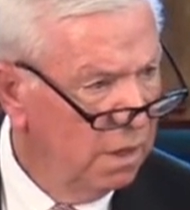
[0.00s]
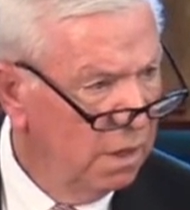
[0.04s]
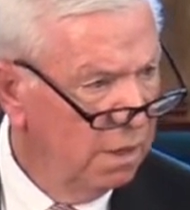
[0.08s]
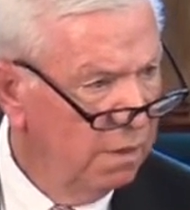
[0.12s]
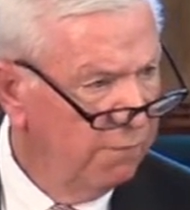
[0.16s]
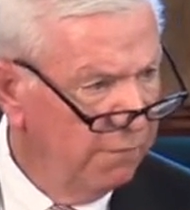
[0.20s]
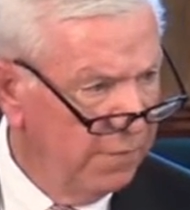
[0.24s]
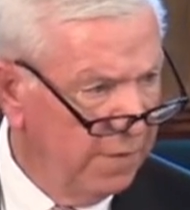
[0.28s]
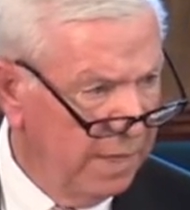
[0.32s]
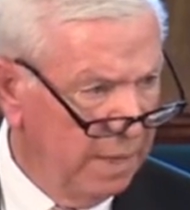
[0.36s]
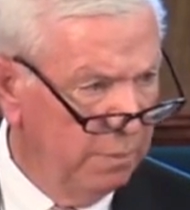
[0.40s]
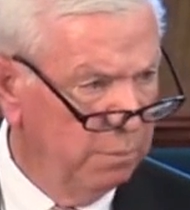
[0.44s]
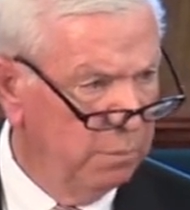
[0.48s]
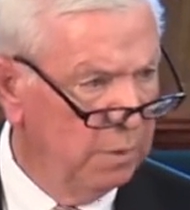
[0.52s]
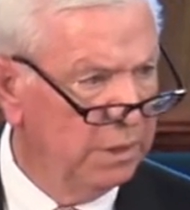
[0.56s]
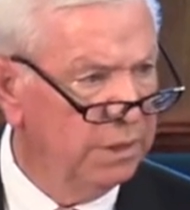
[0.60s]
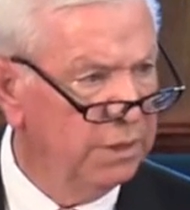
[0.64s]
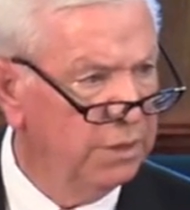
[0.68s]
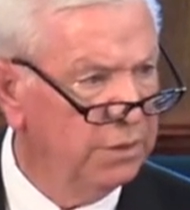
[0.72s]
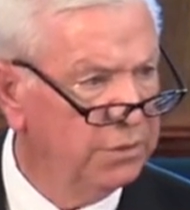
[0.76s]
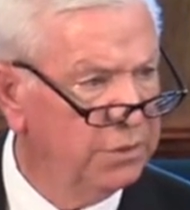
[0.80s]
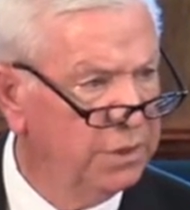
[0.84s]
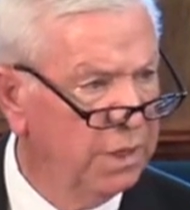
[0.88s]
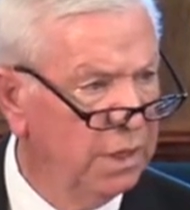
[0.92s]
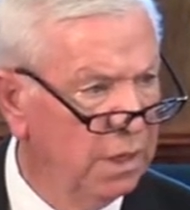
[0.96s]

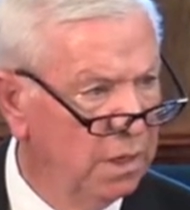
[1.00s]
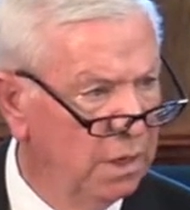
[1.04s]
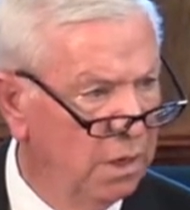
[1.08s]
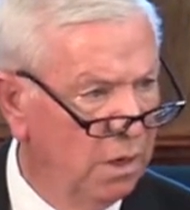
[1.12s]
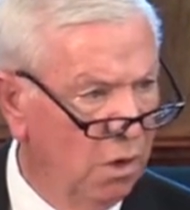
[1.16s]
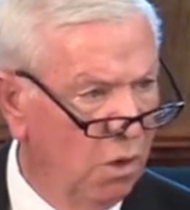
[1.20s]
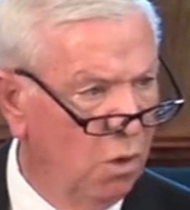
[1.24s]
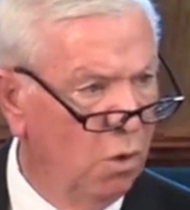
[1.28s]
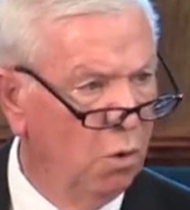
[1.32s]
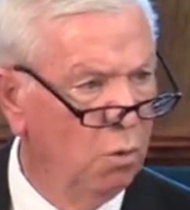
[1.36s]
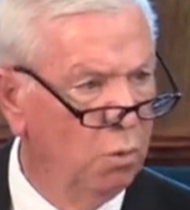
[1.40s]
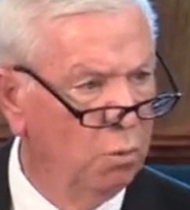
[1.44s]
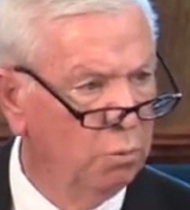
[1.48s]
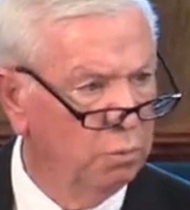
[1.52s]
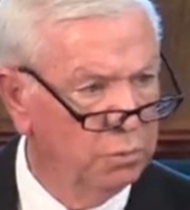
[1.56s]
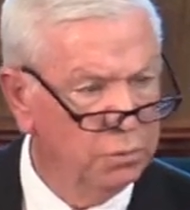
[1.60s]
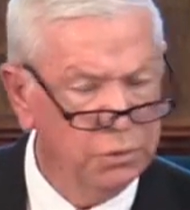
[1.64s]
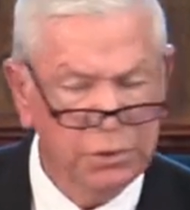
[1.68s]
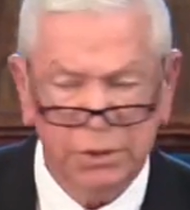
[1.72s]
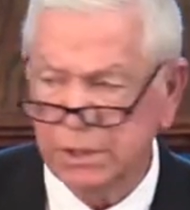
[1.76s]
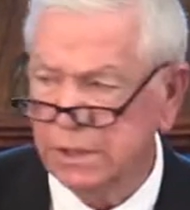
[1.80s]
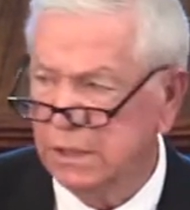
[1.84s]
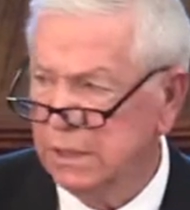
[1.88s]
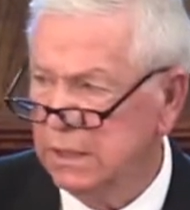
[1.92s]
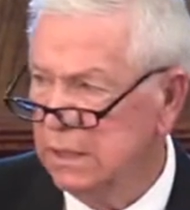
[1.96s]
families and
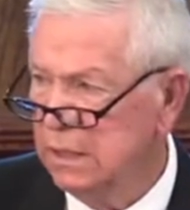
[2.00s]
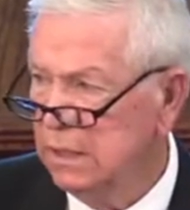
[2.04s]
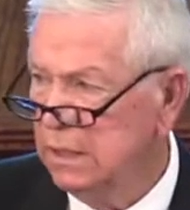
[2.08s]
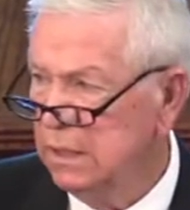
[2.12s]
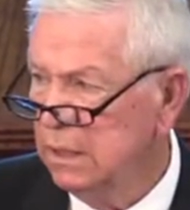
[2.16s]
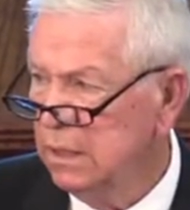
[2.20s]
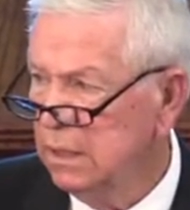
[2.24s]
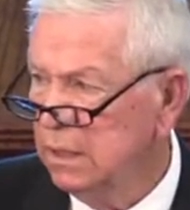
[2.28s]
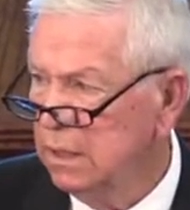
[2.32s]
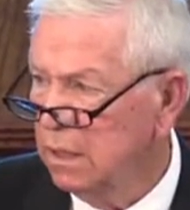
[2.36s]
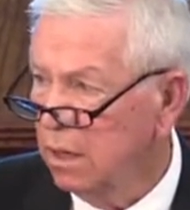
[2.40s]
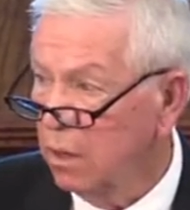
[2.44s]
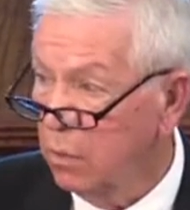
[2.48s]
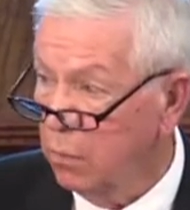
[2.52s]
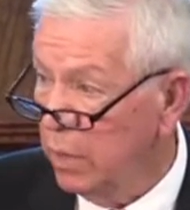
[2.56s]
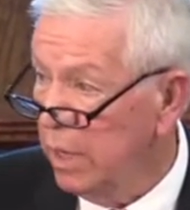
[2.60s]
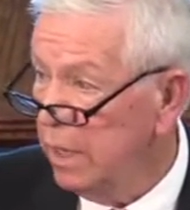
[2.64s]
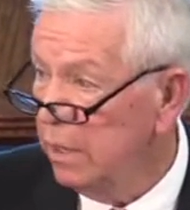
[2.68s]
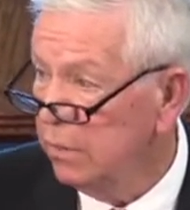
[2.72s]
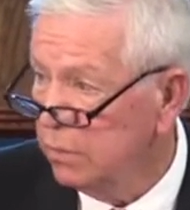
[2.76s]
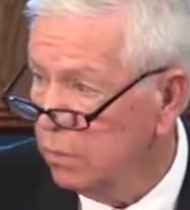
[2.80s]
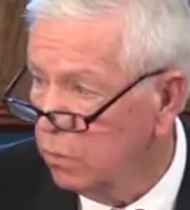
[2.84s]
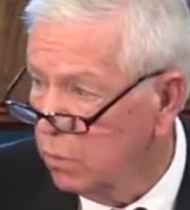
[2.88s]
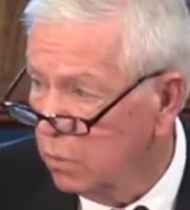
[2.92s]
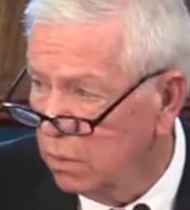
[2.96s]
homes around
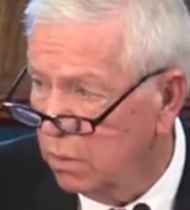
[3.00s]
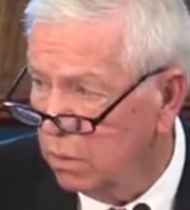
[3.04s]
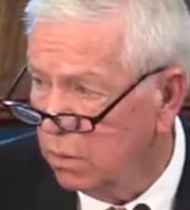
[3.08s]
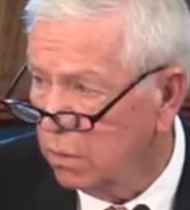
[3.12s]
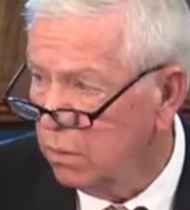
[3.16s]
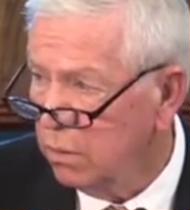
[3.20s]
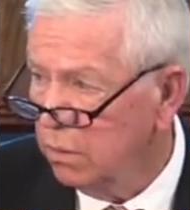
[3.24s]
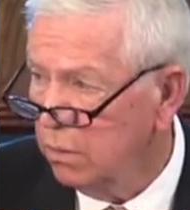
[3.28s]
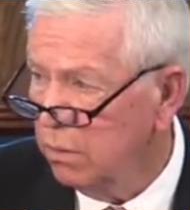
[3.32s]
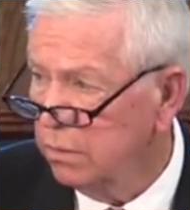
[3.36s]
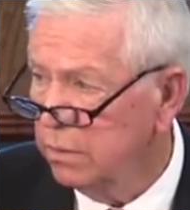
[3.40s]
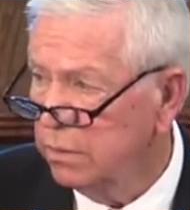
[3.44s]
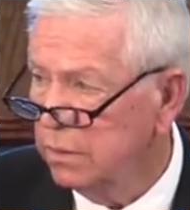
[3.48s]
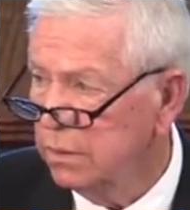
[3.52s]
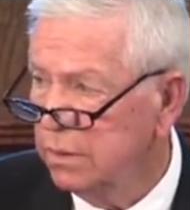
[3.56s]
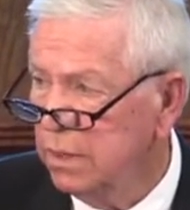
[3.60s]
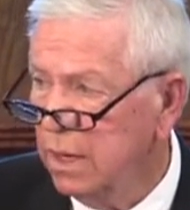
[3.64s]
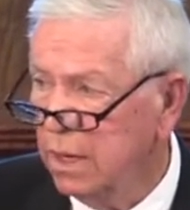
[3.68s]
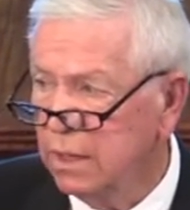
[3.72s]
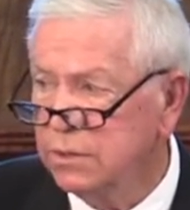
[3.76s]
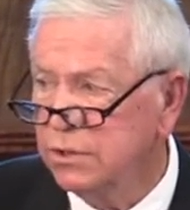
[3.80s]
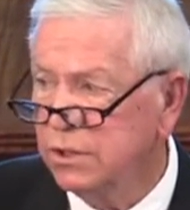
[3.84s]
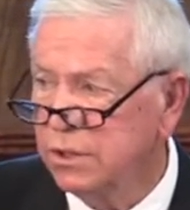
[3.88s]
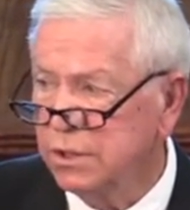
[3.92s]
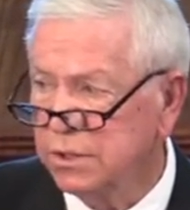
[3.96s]
the world,
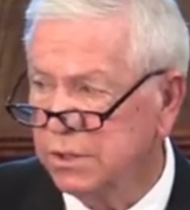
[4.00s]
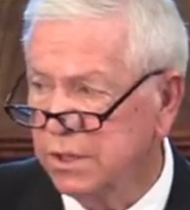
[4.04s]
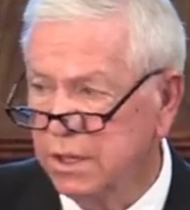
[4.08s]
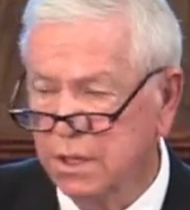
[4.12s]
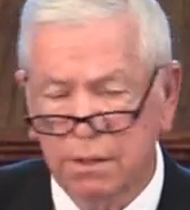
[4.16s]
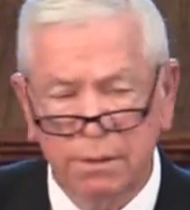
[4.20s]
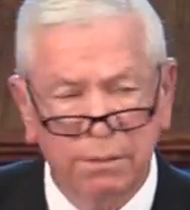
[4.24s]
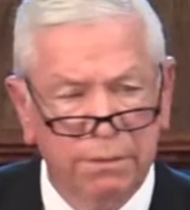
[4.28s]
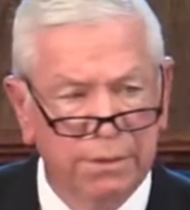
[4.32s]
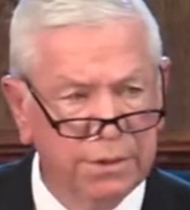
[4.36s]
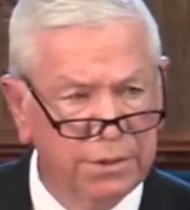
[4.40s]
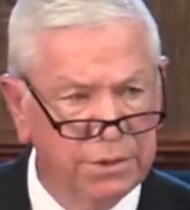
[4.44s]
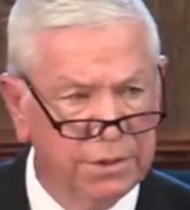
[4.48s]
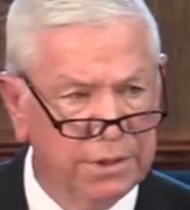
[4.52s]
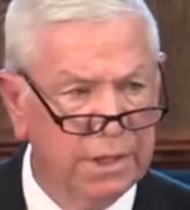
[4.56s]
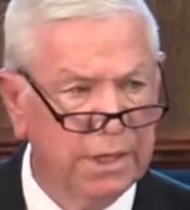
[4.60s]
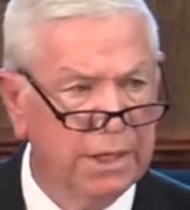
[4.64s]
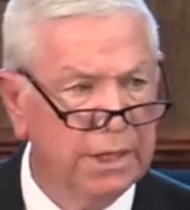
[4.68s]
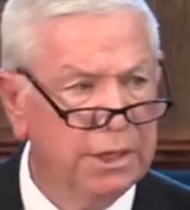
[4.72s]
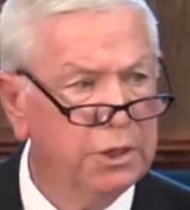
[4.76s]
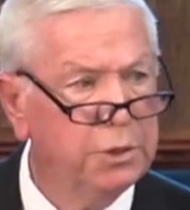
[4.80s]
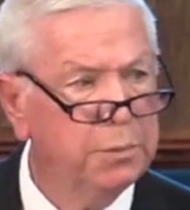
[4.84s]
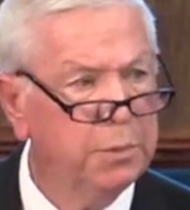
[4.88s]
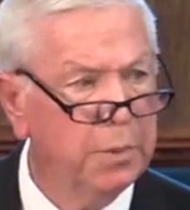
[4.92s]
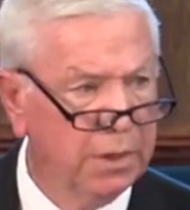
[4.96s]
not just here in the
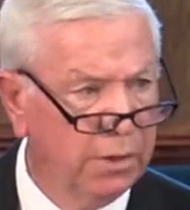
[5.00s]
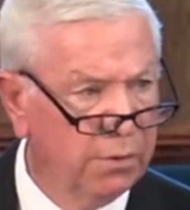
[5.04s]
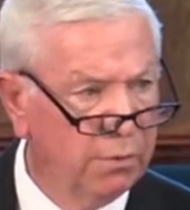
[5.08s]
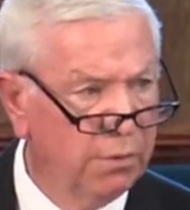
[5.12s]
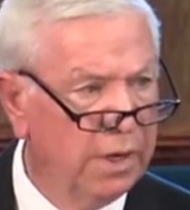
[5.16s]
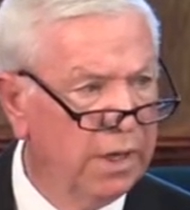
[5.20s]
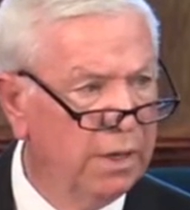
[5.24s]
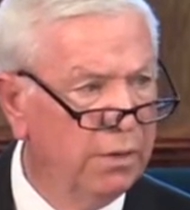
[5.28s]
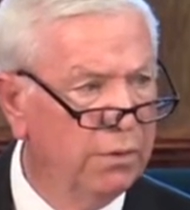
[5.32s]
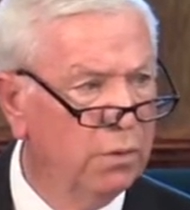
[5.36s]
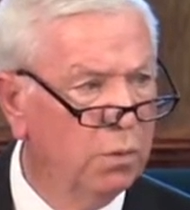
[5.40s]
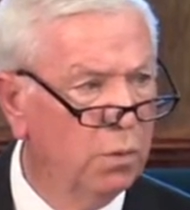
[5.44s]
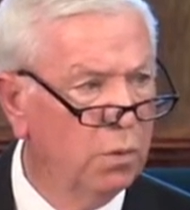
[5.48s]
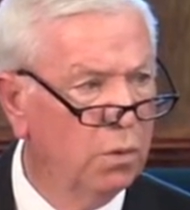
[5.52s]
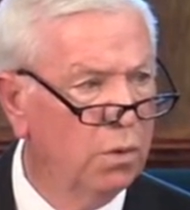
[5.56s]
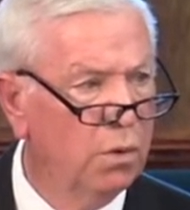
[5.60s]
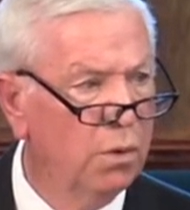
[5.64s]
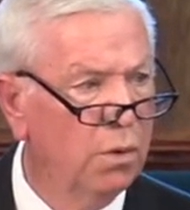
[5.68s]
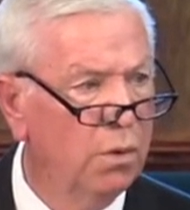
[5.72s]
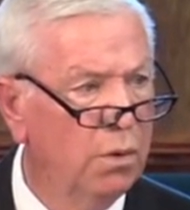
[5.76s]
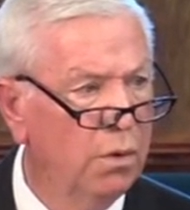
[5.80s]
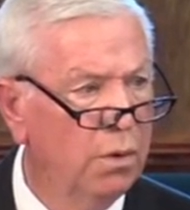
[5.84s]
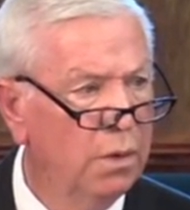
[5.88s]
States, but around the world.